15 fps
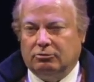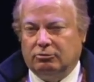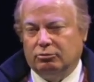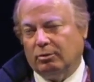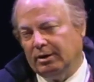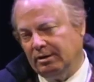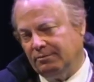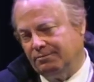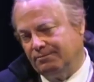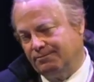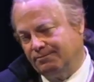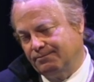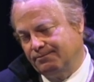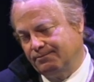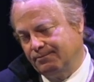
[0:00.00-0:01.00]
20,
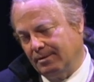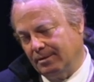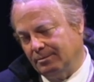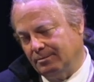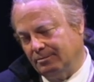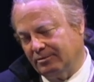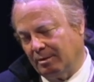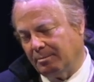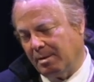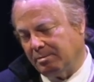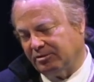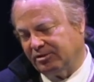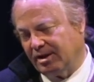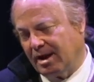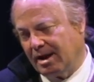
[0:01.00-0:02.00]
some
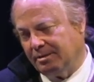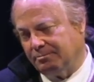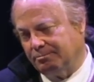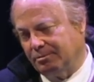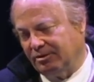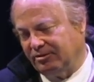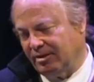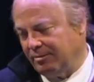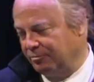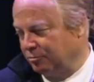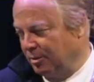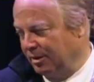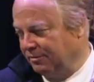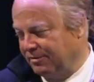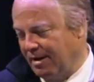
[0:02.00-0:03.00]
people say I received
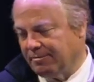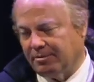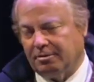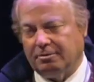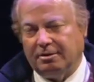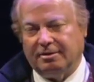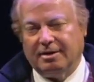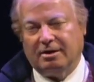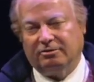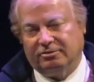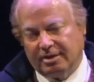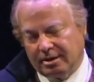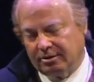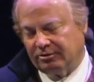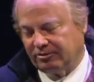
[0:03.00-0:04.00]
25 or
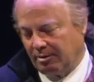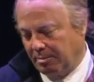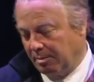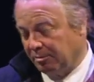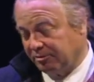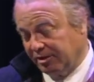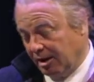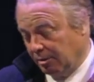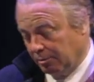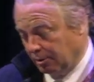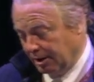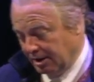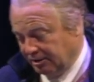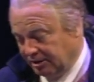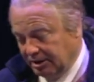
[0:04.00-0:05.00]
30,000 letters, some people say I
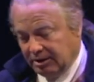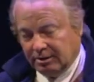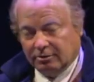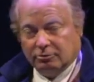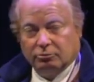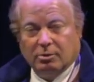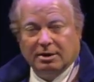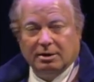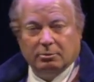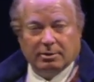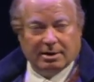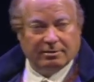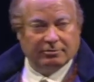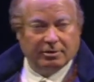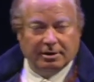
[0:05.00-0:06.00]
wrote 18 or 20,
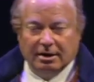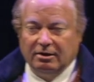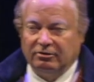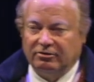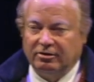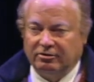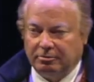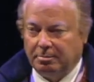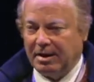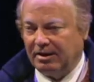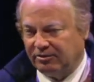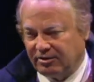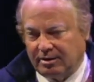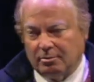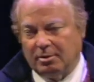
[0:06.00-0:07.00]
whatever it is, it
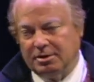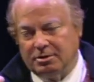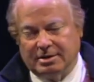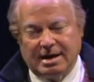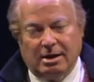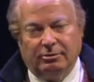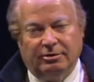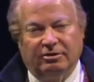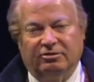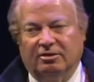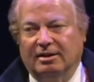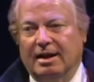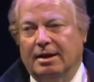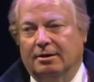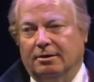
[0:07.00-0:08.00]
depends on what you count as a
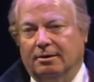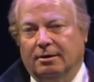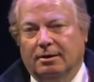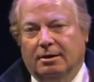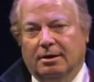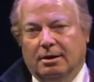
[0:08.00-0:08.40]
letter.